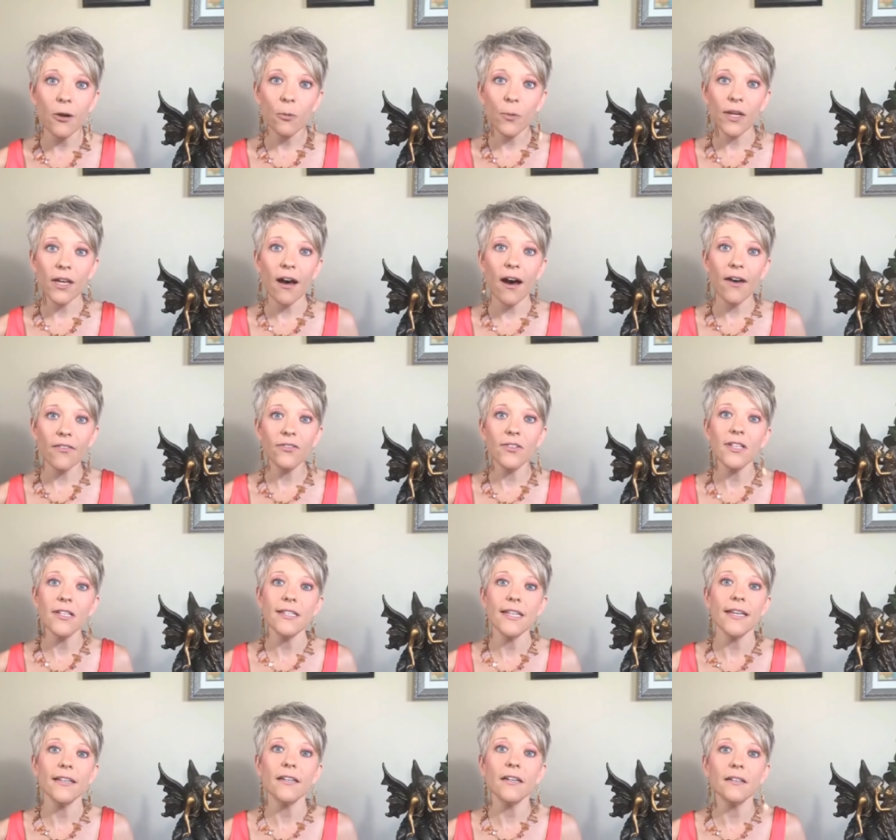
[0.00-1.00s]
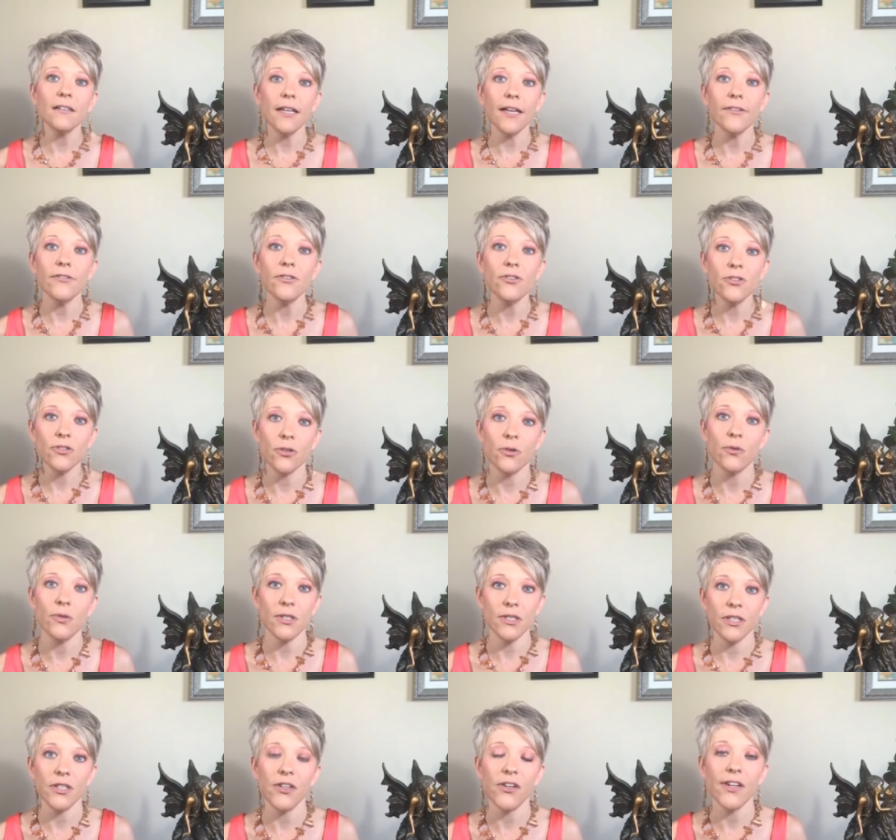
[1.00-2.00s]
we often take our lives so
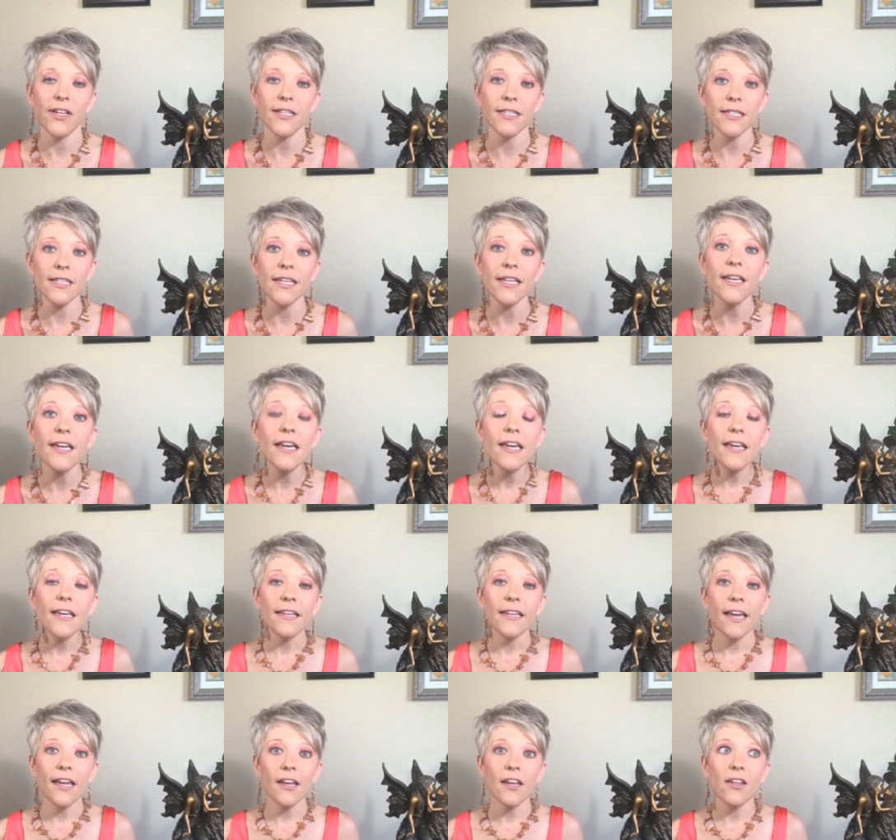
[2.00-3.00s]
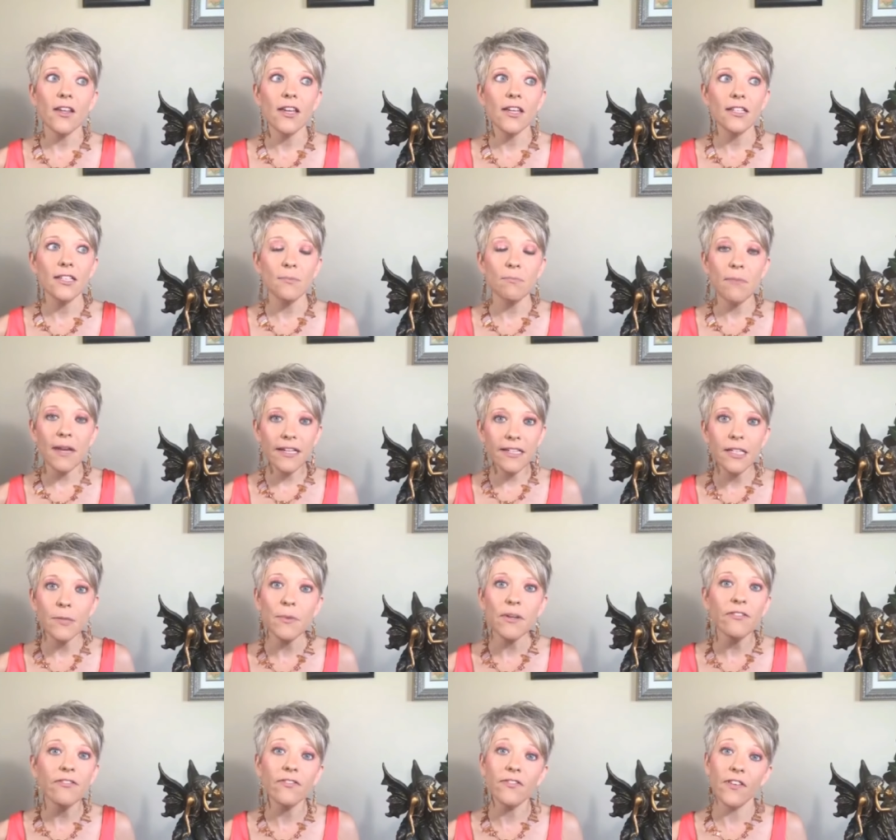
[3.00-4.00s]
seriously, yet it's meant to
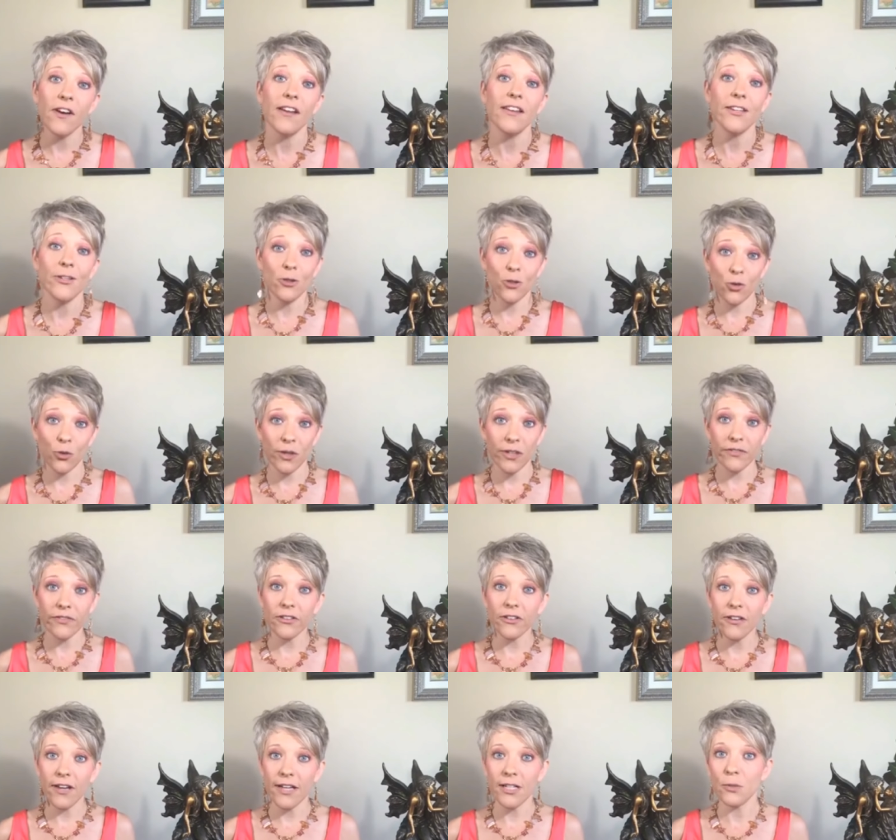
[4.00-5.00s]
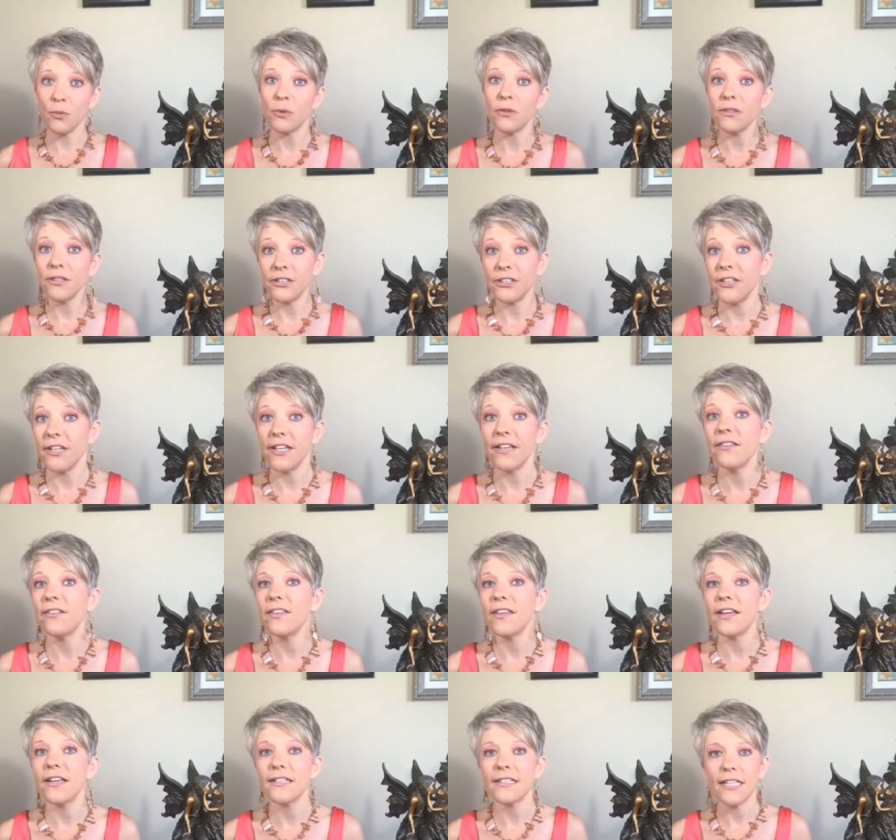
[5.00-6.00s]
be fun and joyful as we're learning
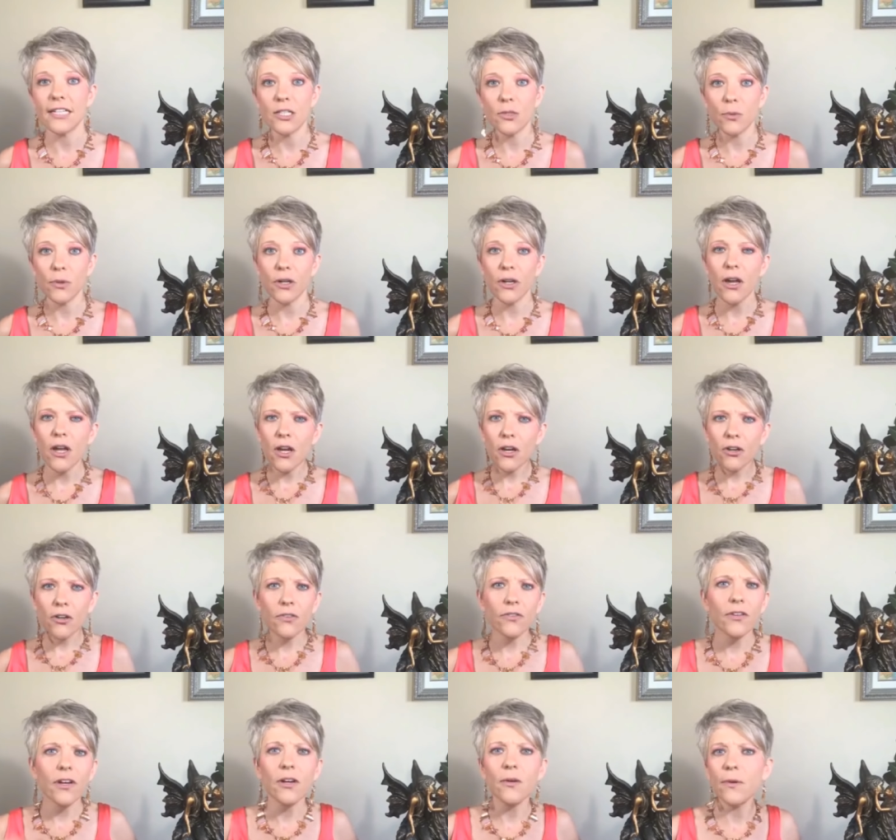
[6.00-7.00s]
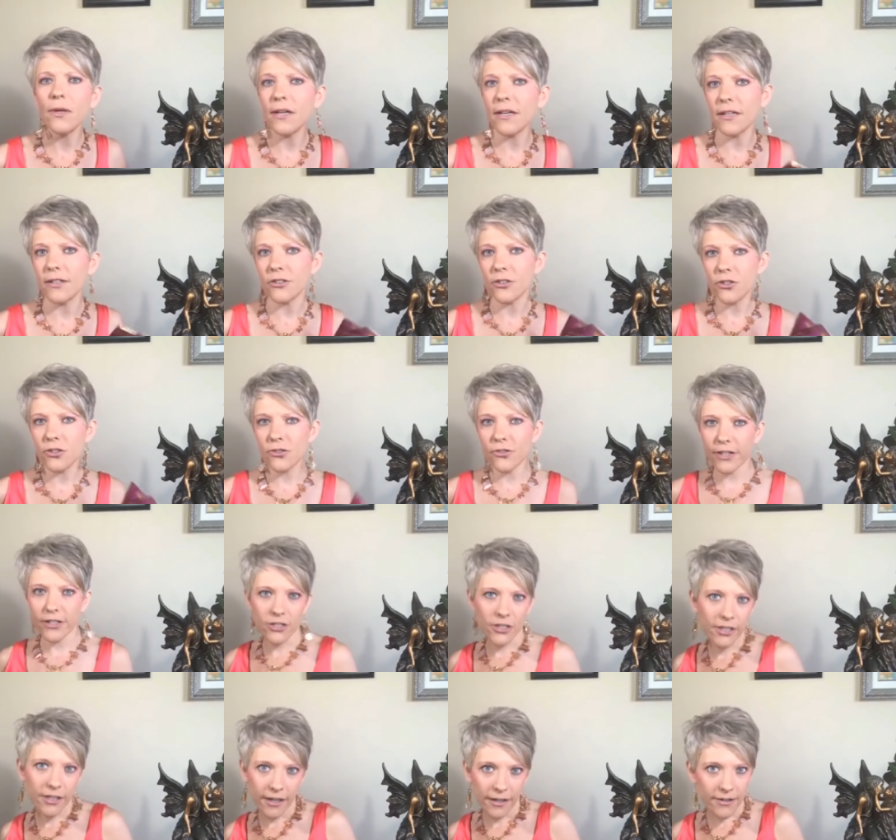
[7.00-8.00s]
things, as we're growing and
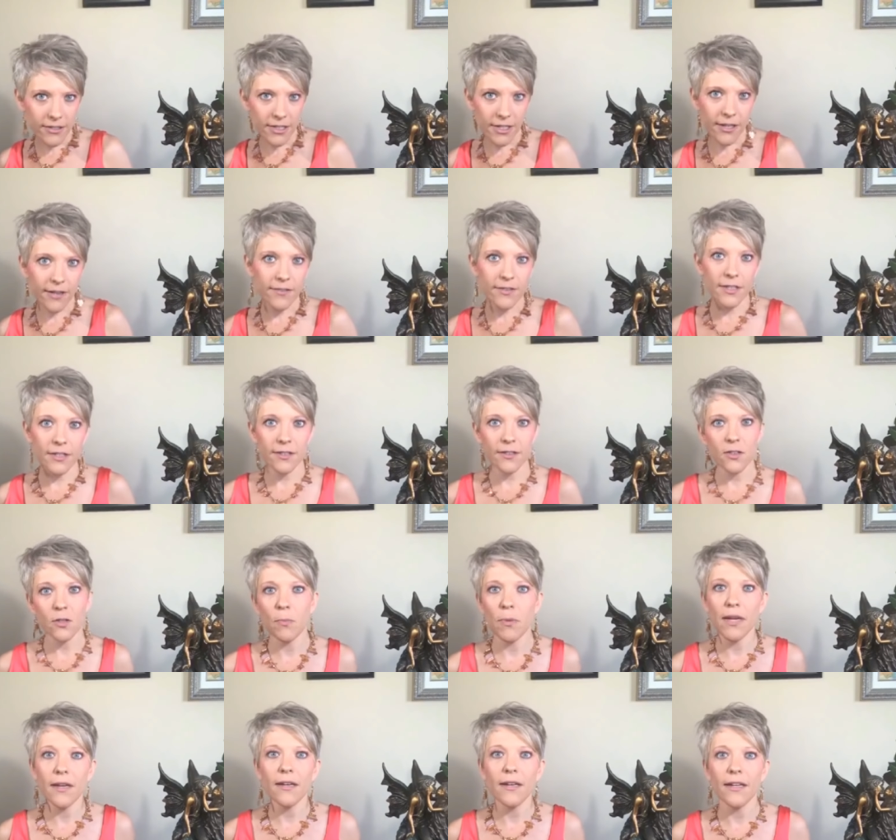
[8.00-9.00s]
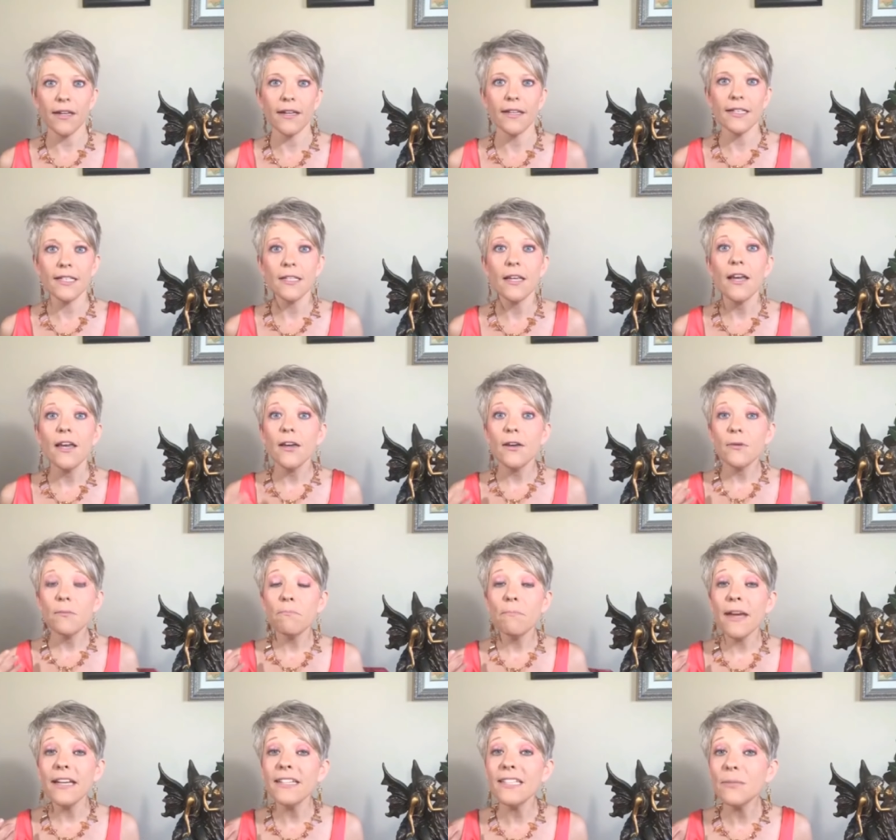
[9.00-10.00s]
stretching ourselves and expanding. It's
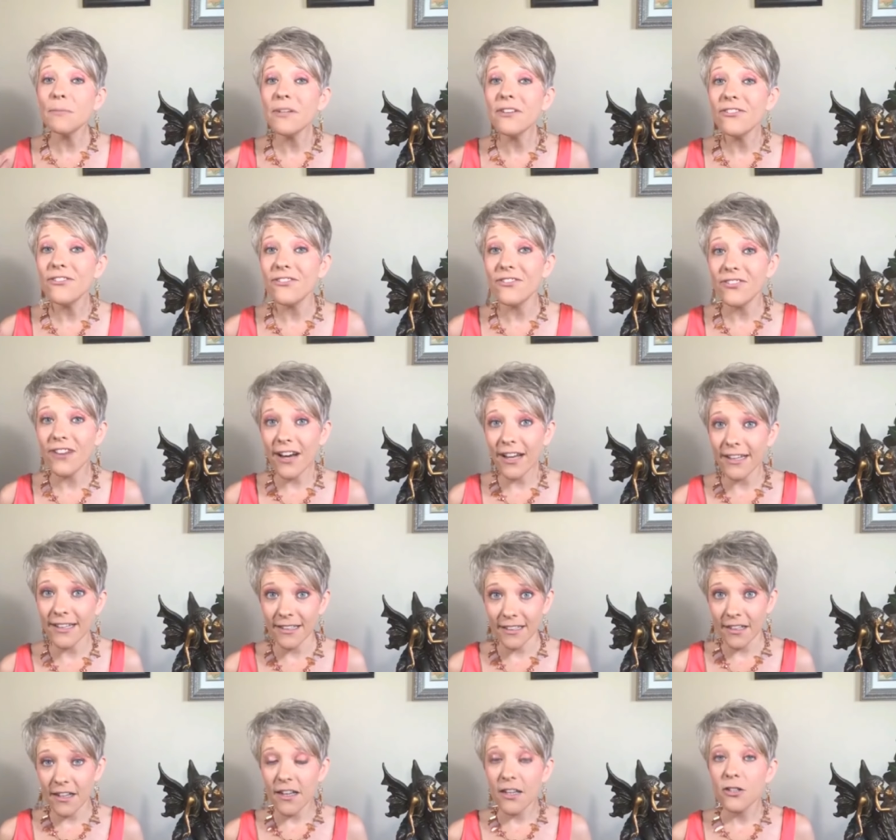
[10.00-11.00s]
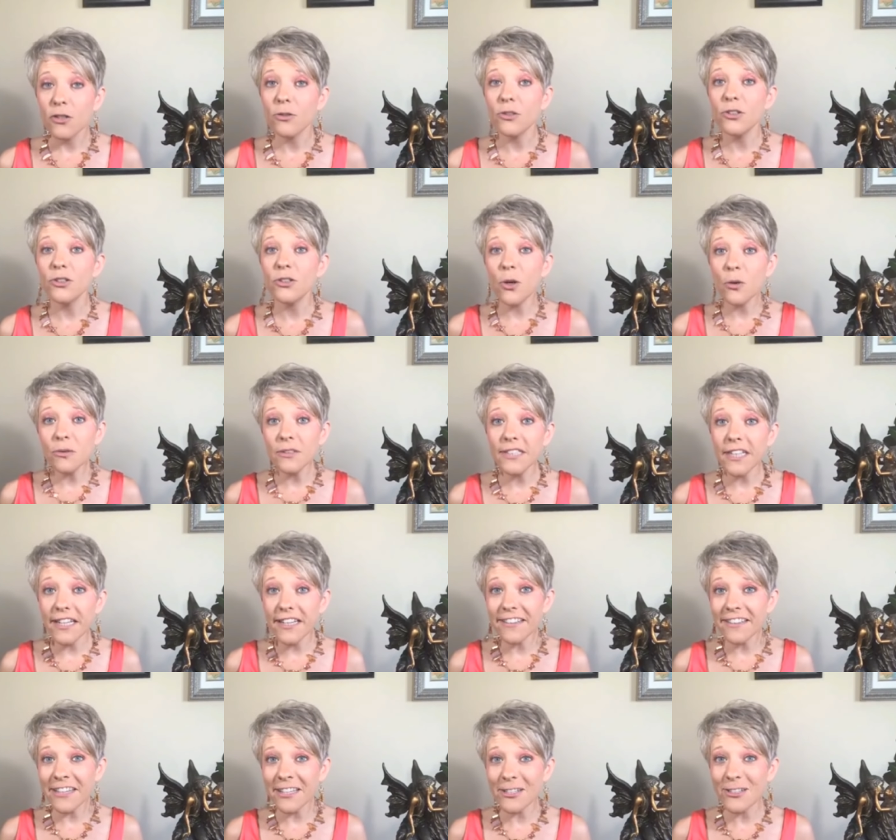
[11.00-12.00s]
meant to be fun. But don't take
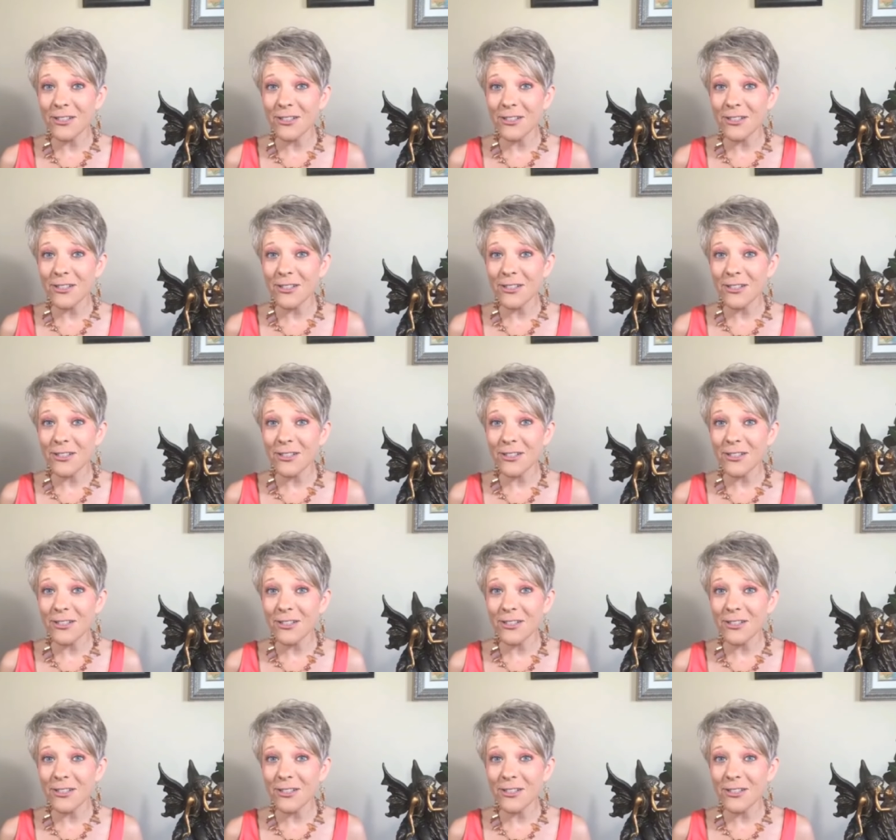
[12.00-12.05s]
things